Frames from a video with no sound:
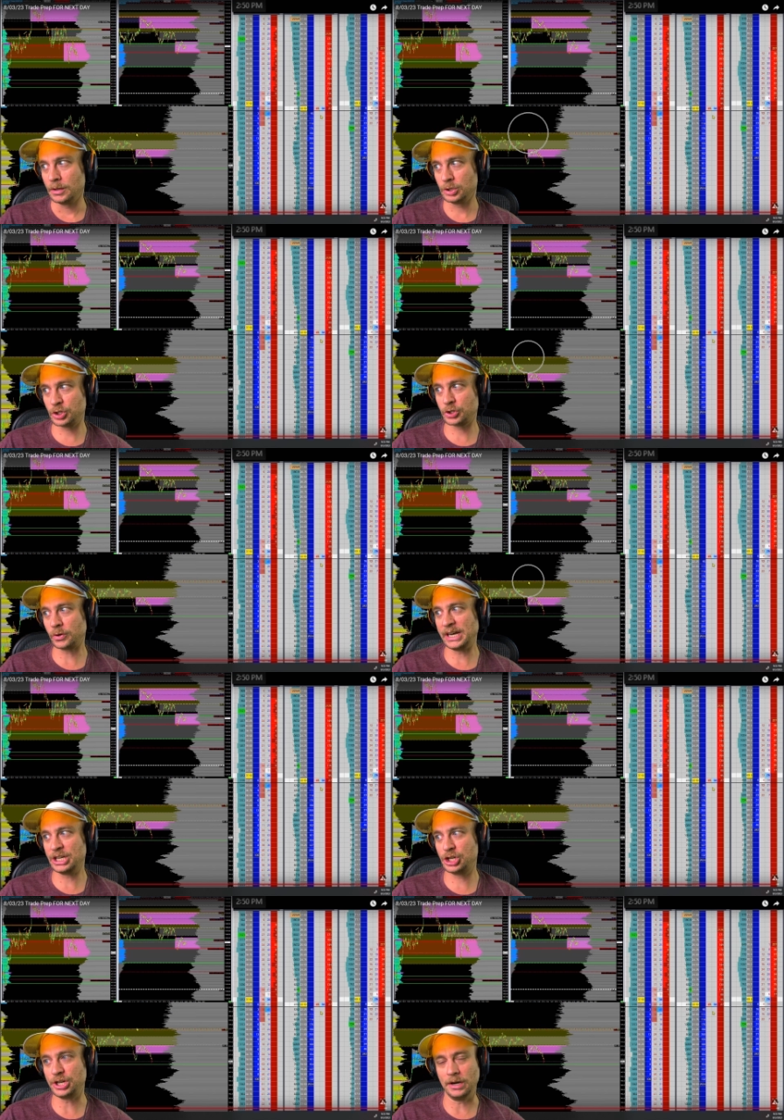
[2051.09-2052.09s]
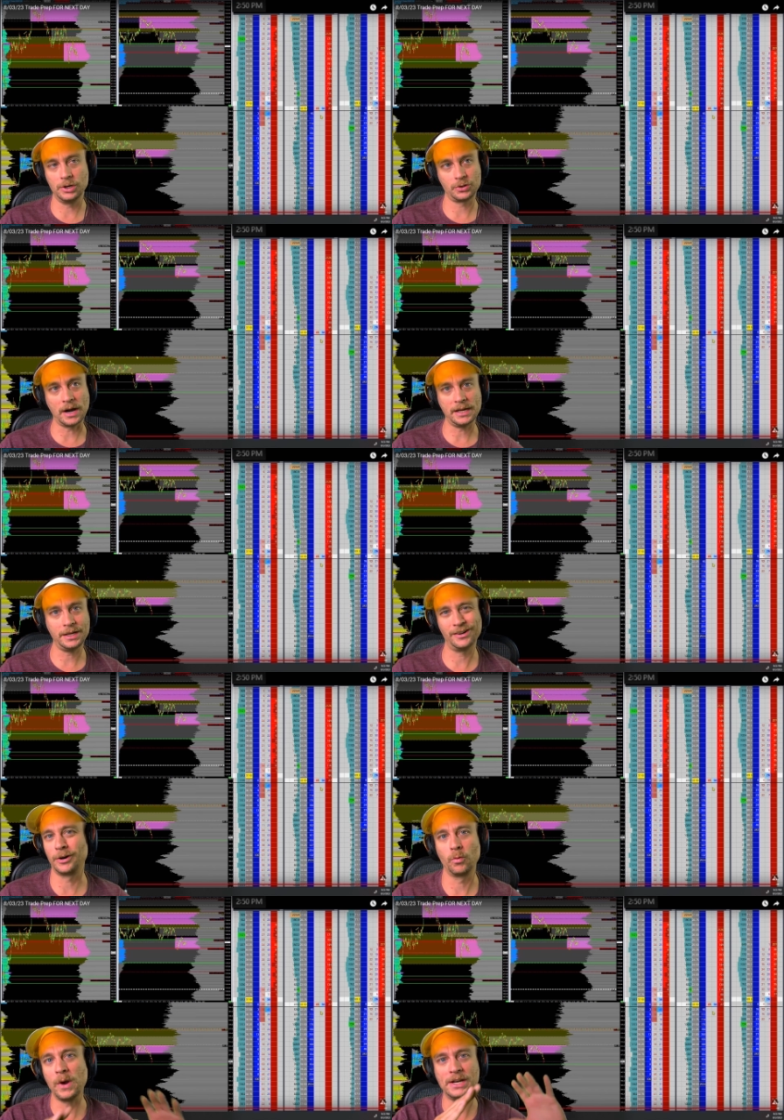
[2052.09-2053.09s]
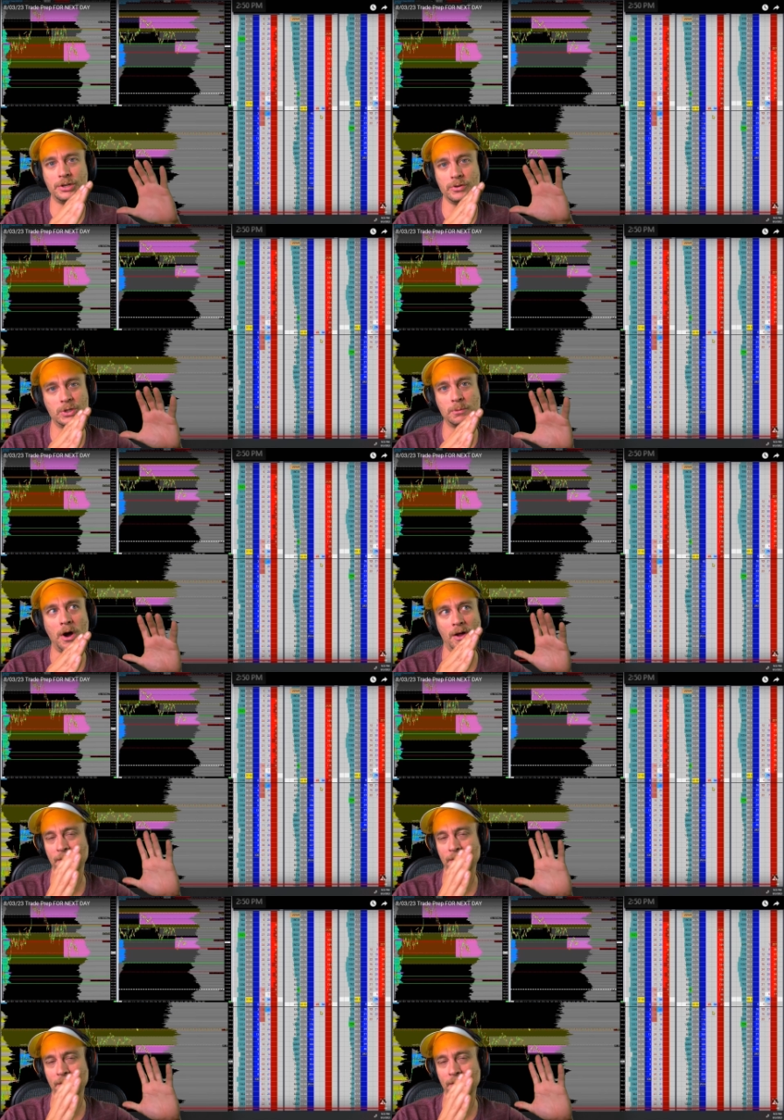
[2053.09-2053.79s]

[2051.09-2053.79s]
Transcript: screen shares right here are way too small.